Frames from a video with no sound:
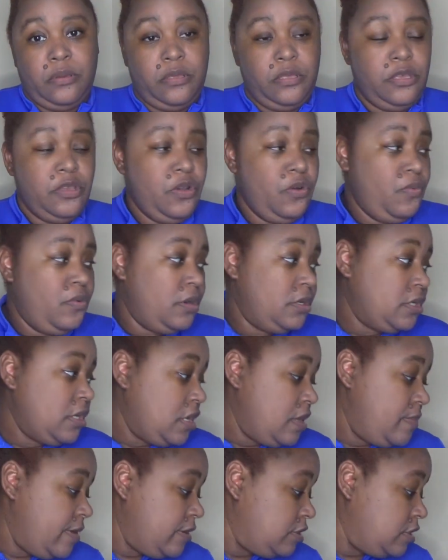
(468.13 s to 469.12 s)
You want to
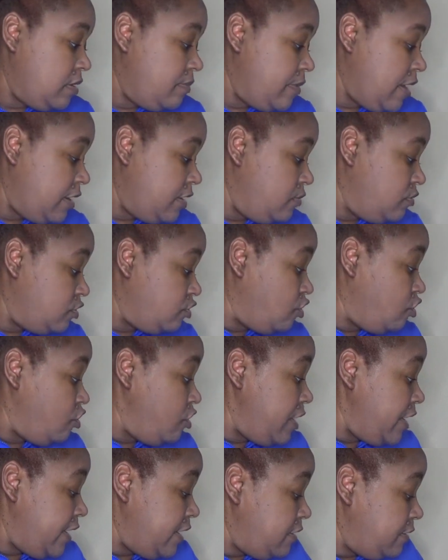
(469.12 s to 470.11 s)
talk about somebody was
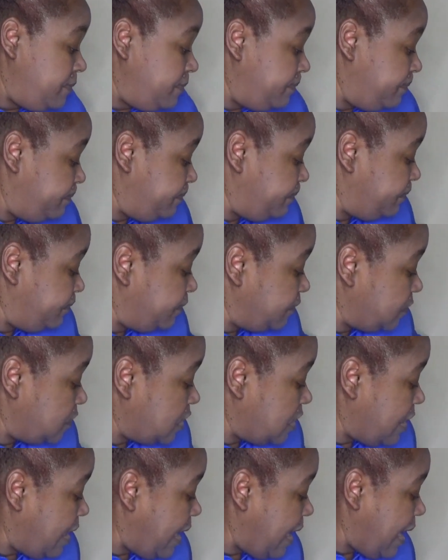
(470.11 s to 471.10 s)
great?
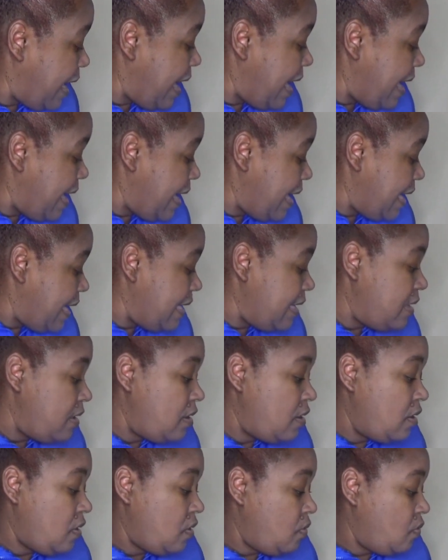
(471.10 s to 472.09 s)
I
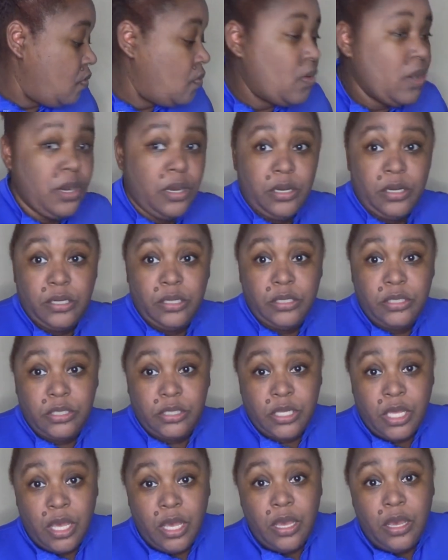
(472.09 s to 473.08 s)

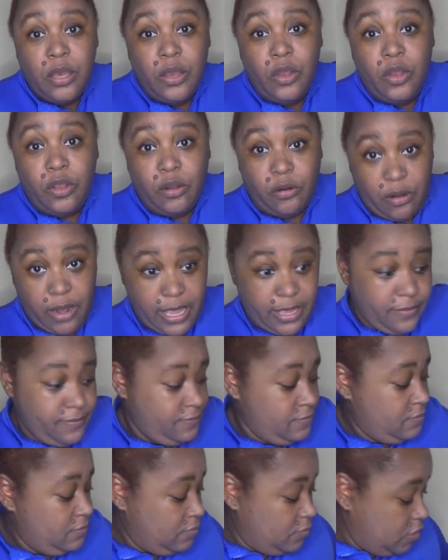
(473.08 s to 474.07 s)
was gray.
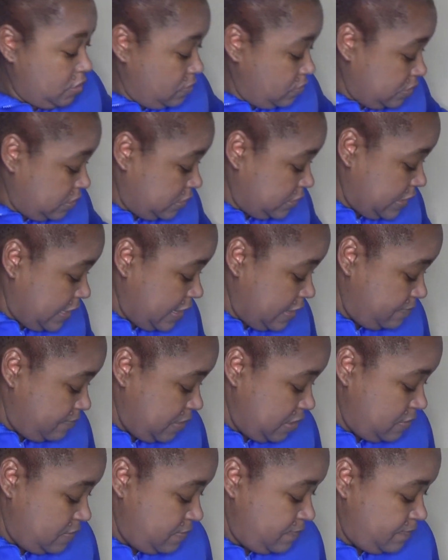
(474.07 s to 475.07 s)
Do you understand
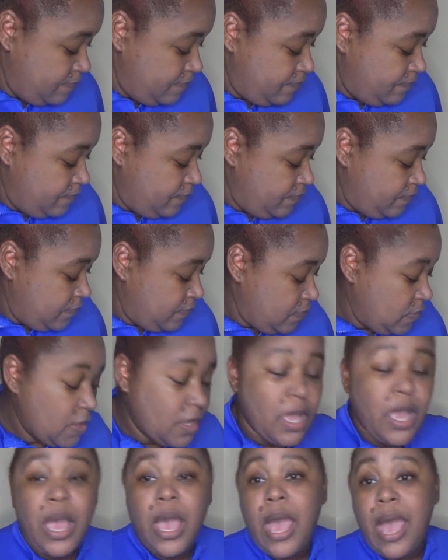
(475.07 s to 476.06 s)
me?
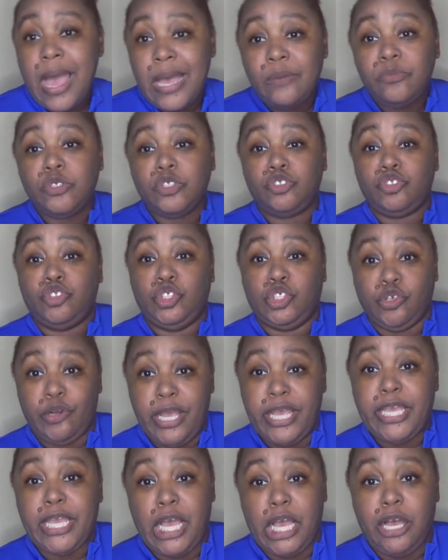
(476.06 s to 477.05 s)
I was
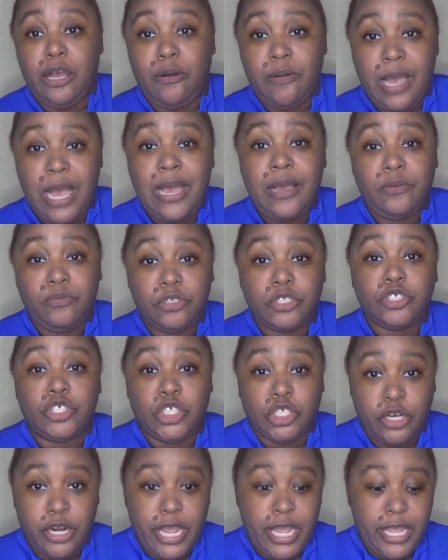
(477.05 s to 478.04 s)
gray, y'all. I was
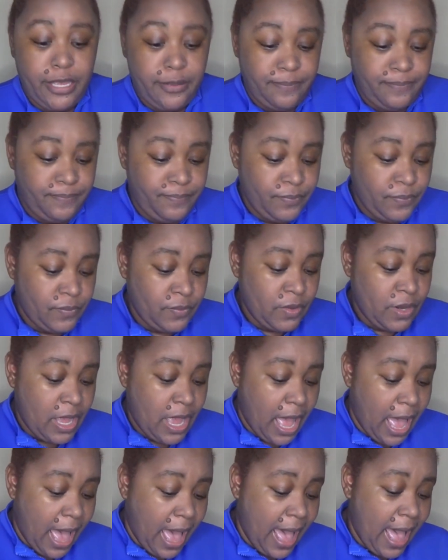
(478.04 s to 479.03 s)
gray.
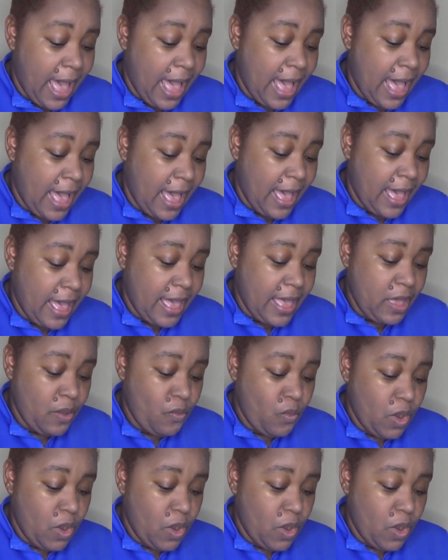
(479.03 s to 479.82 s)
I